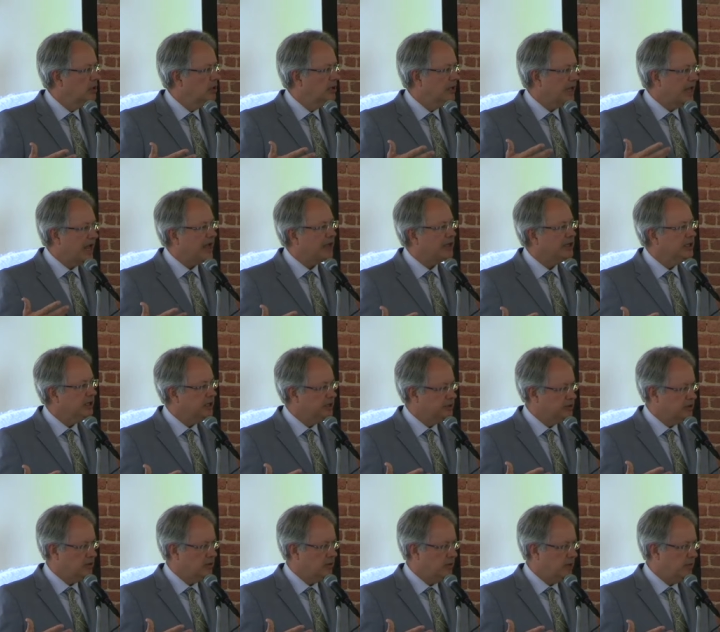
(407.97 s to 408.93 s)

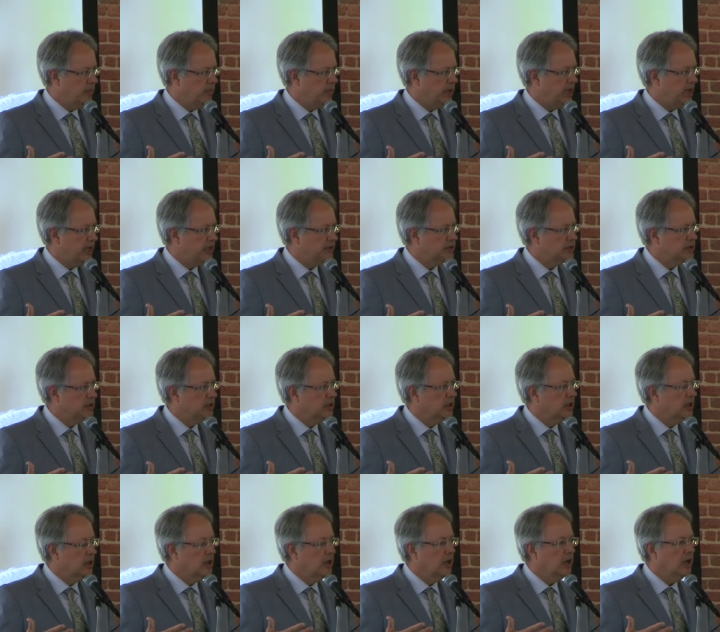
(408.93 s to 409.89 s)
lackluster at best.
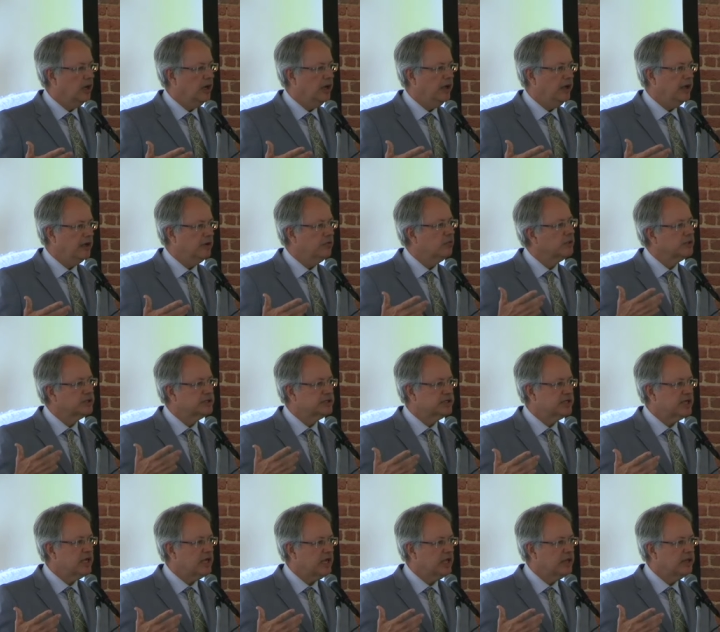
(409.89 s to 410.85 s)
It was
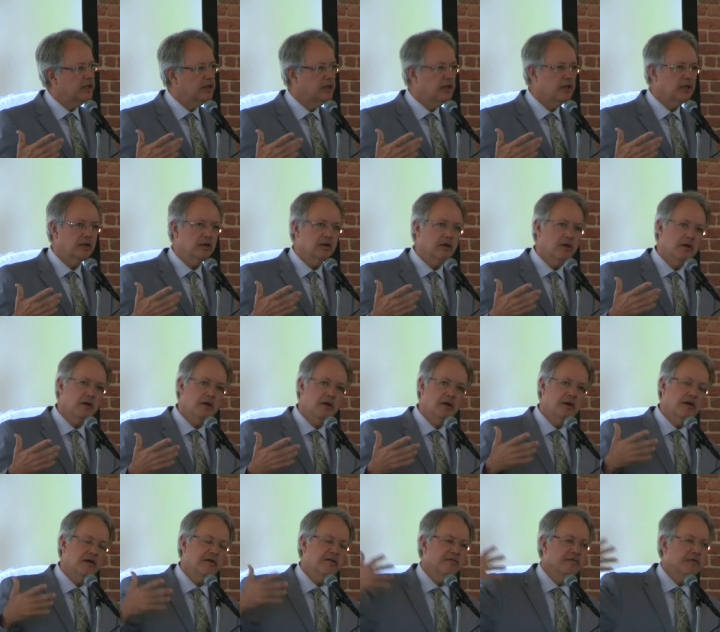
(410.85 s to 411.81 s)
said that
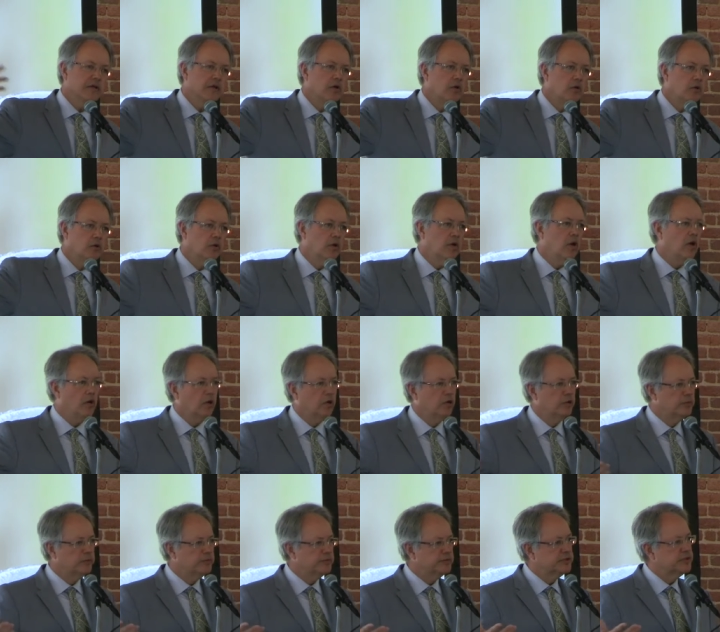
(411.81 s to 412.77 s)
of the old
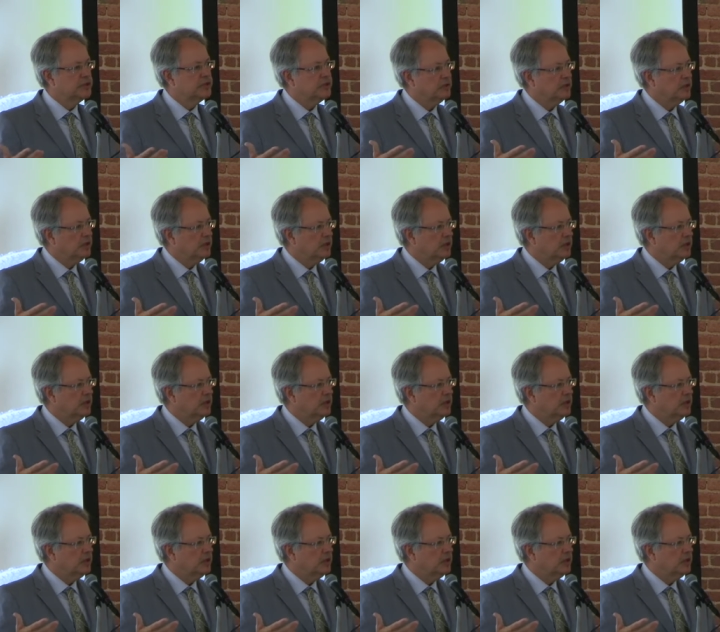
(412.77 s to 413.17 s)
homes